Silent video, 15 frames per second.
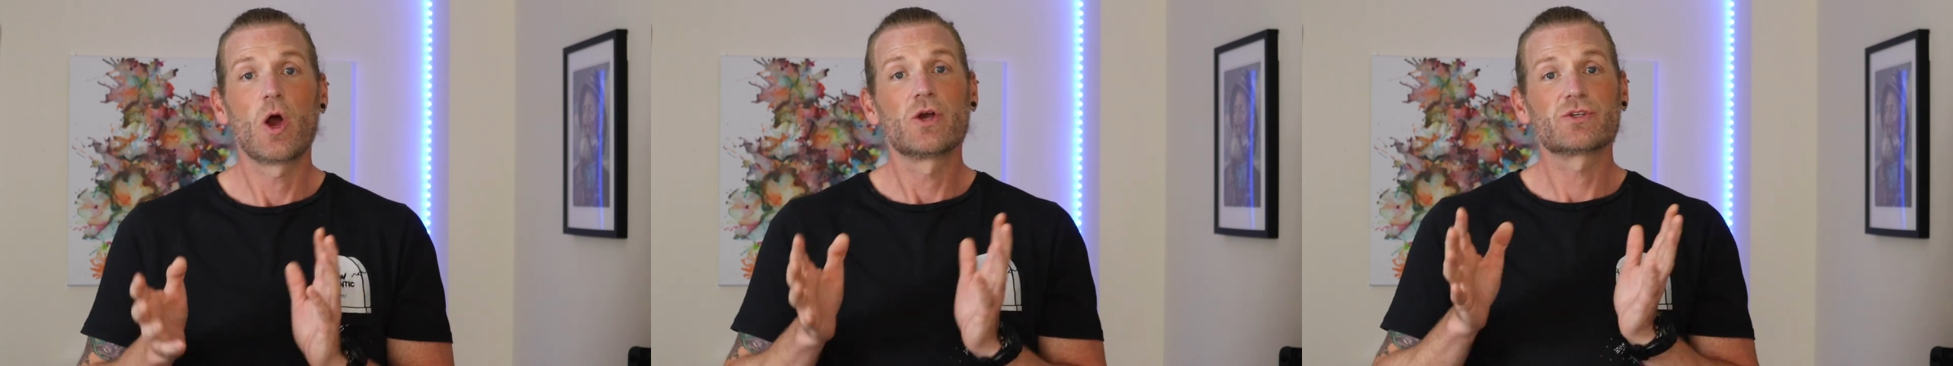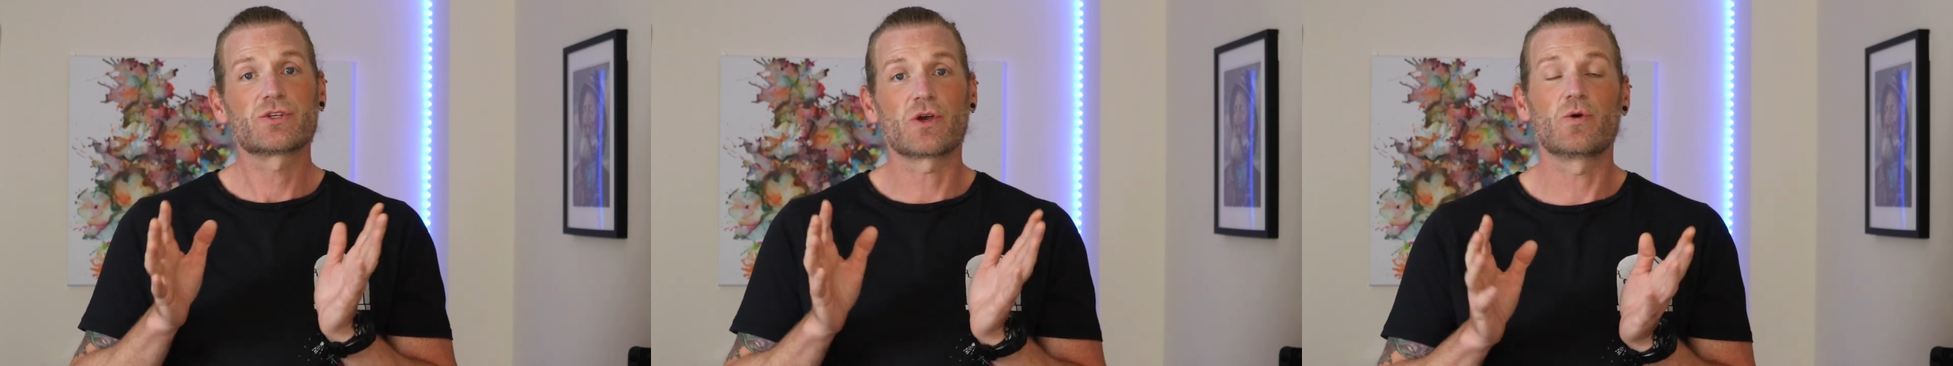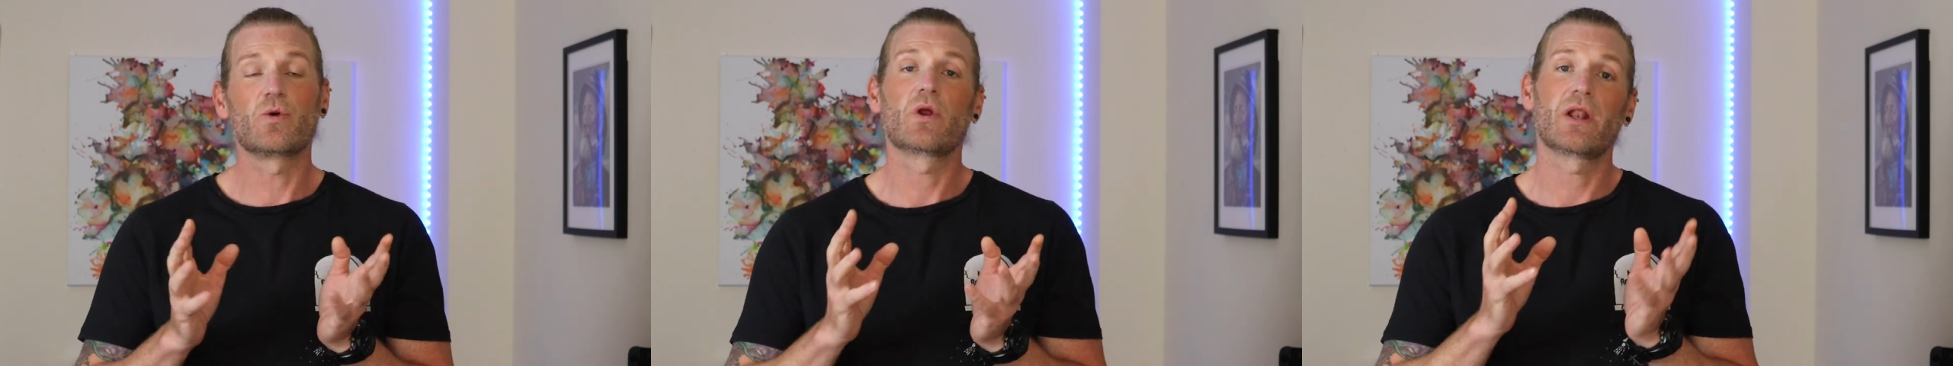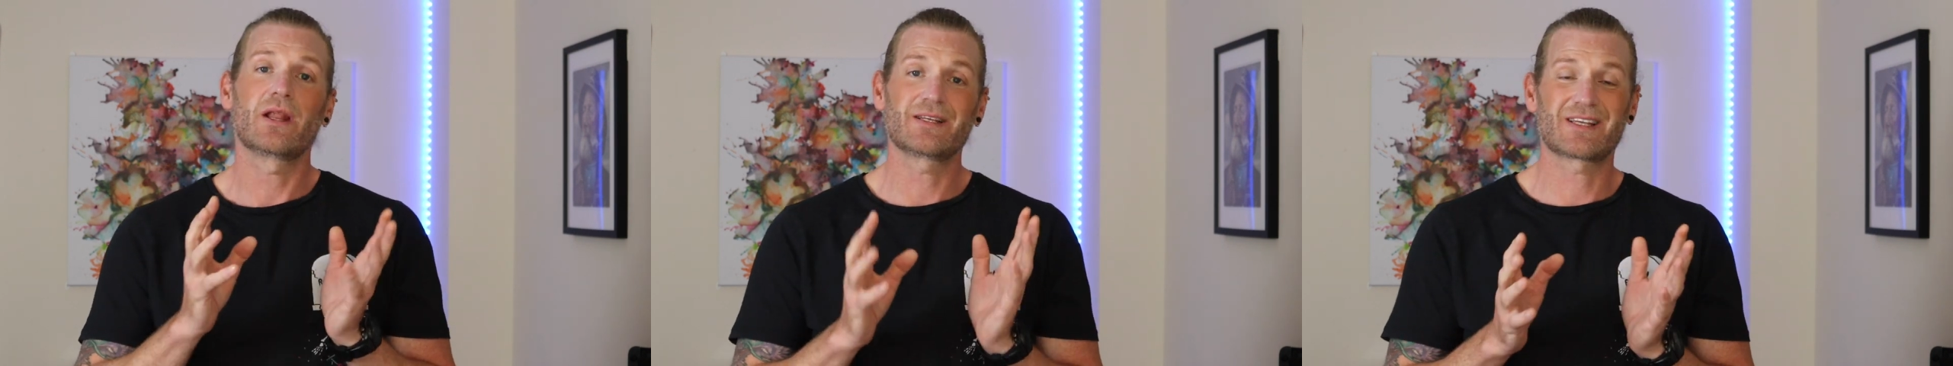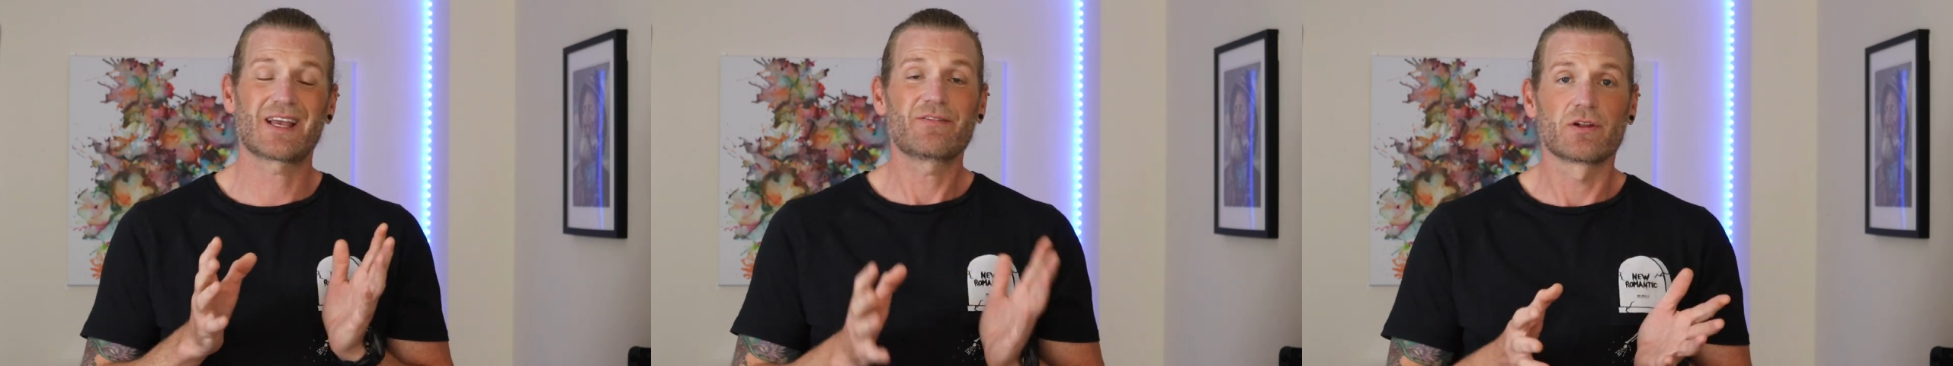So
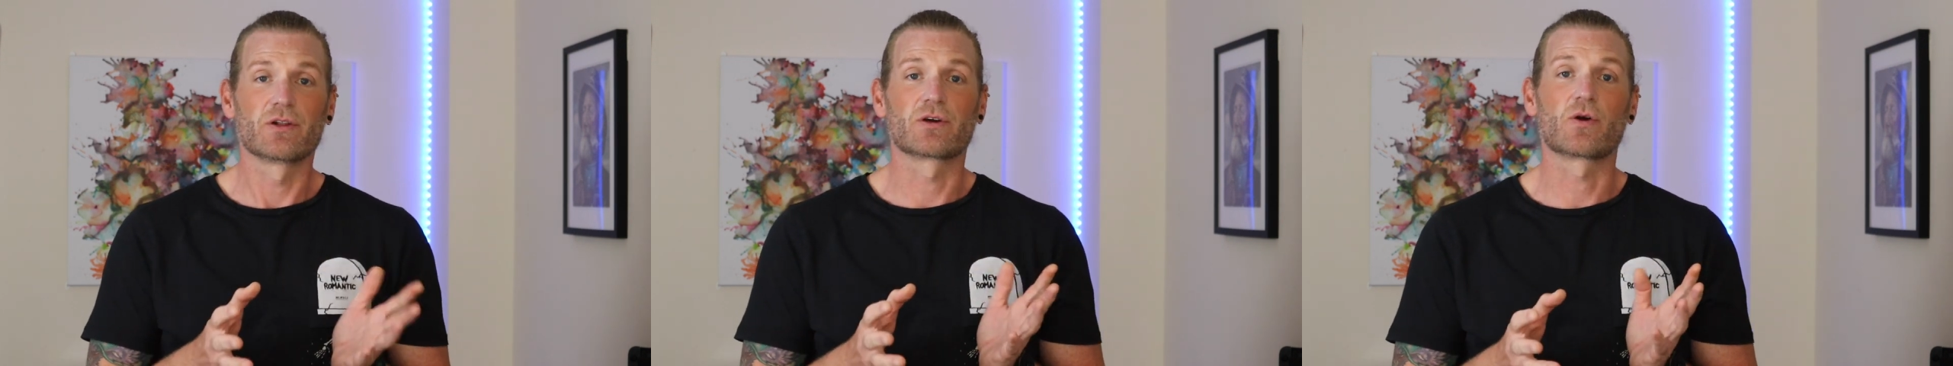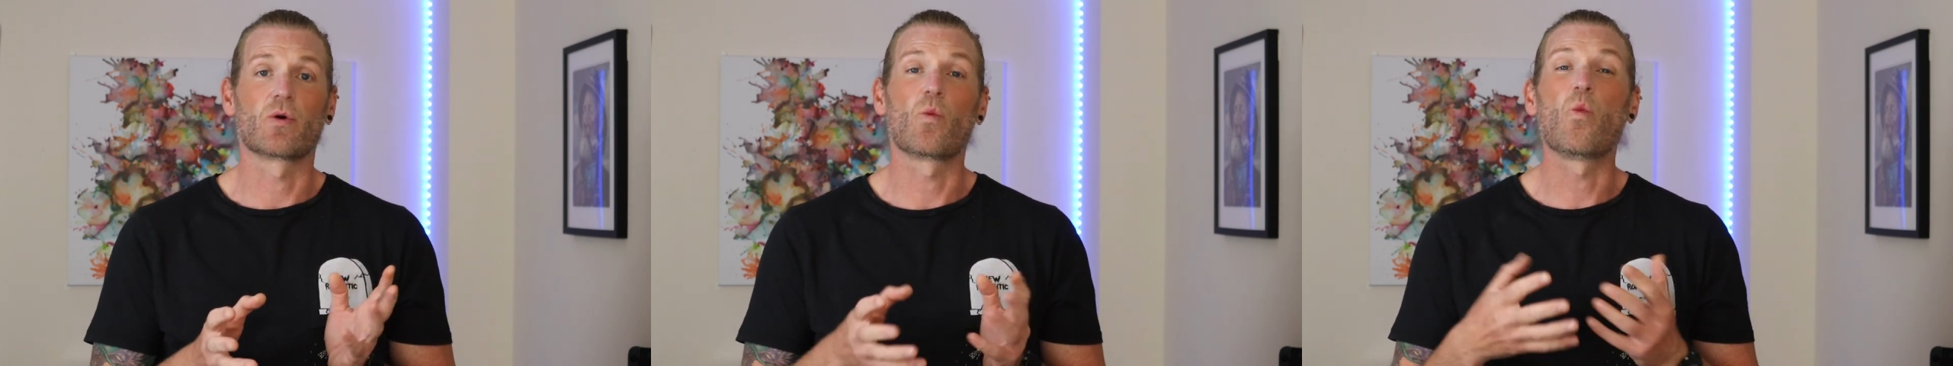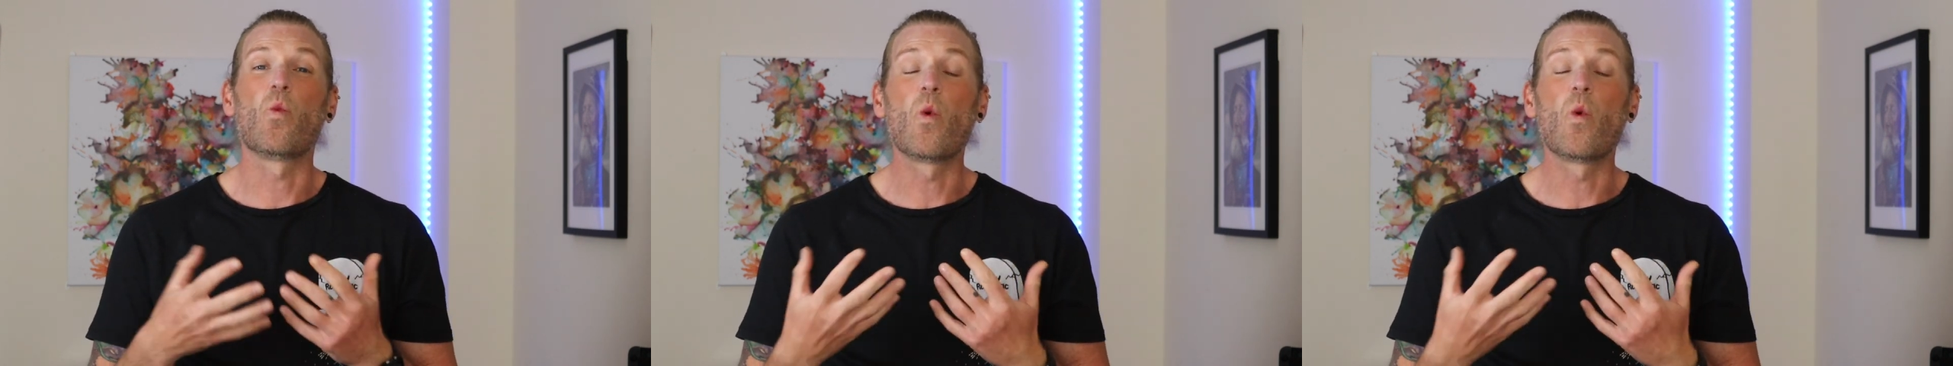let's have a look at